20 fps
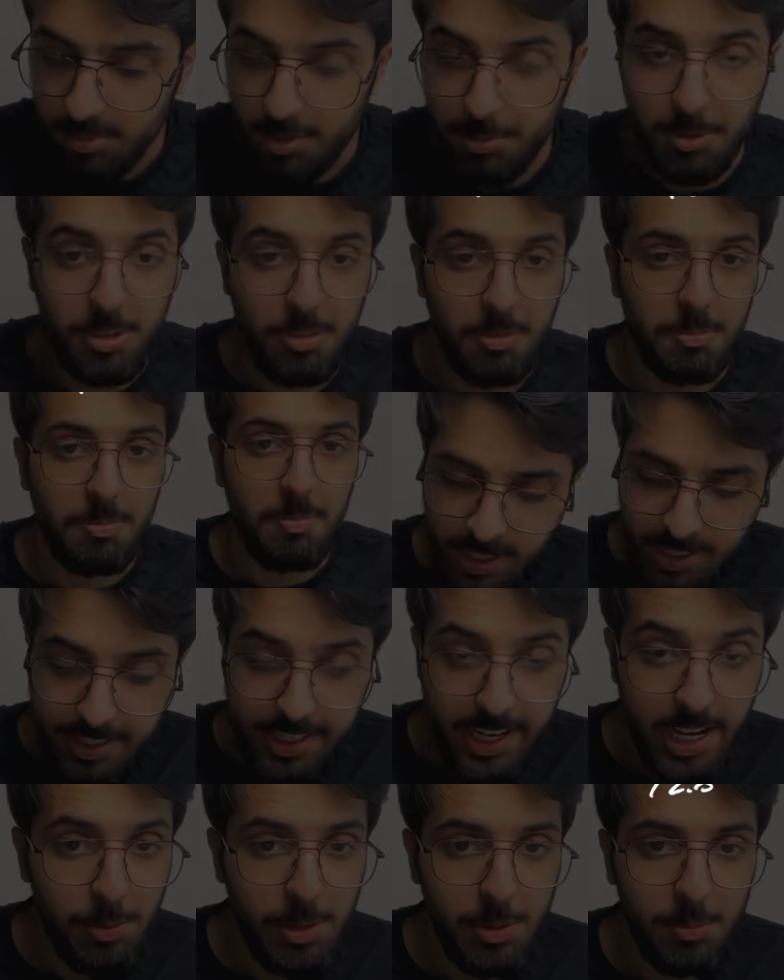There we go.
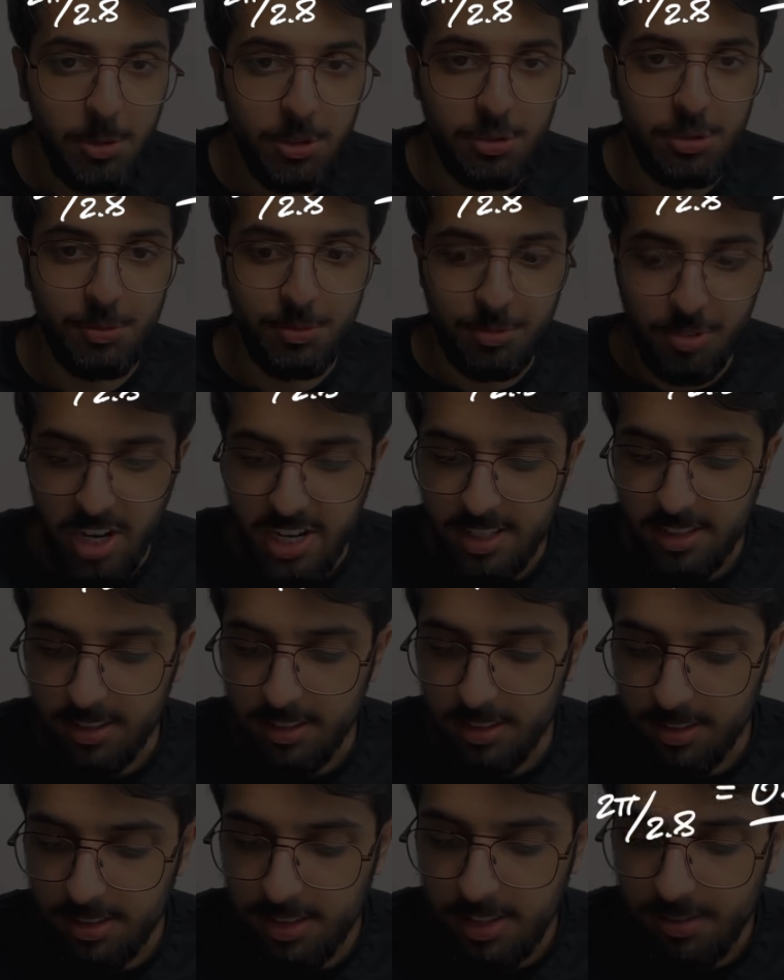Now we want to
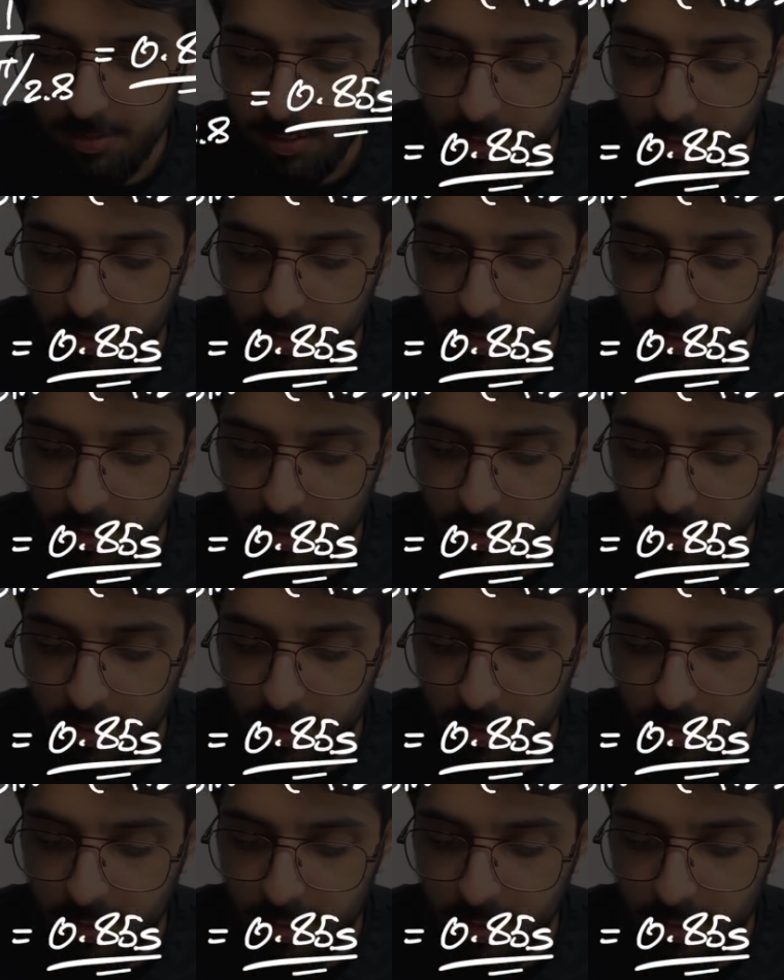find the